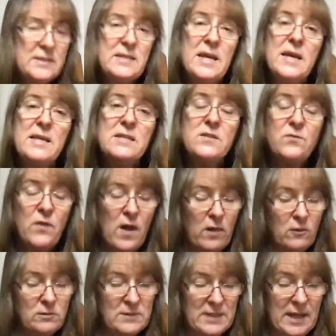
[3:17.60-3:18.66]
Days
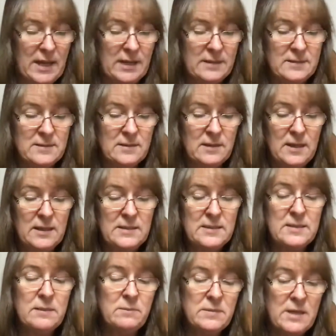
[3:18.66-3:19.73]
followed days, and
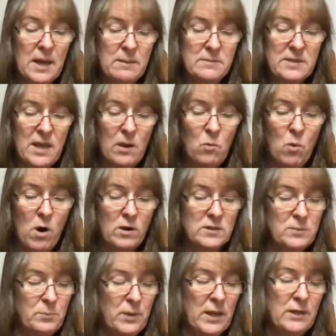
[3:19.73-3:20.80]
sometimes I
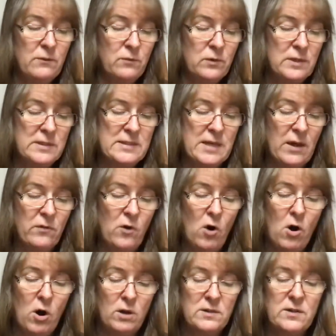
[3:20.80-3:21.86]
walked painfully down the
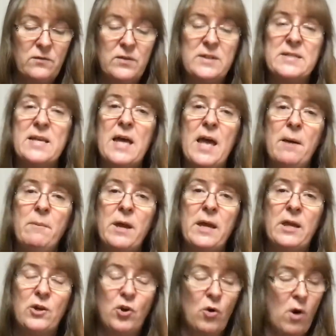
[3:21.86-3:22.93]
hall to visit Emma
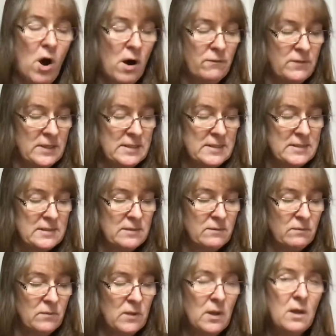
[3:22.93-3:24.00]
in her office.
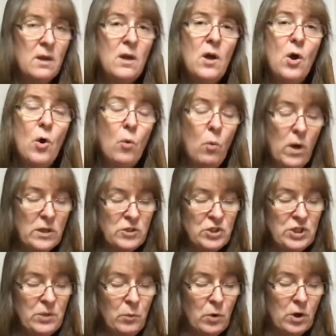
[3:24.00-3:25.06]
While
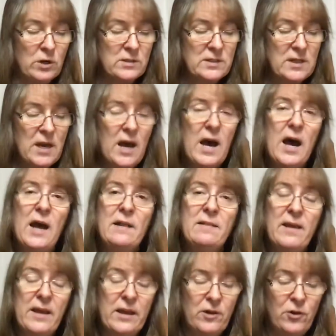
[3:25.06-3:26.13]
she worked, I
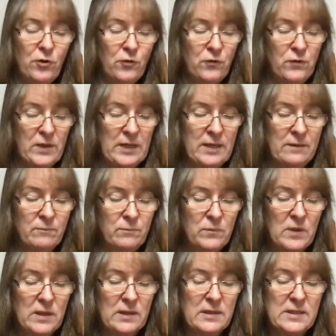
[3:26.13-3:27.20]
lay at her feet,
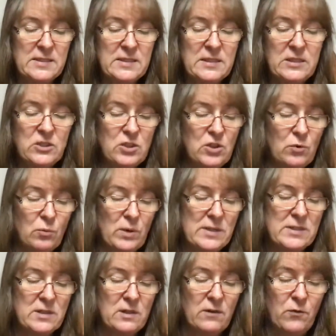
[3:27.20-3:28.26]
listening to the
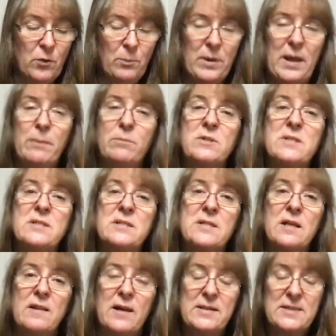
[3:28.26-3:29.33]
rustle of her papers
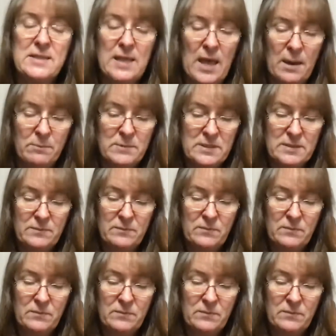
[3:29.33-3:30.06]
until I slept.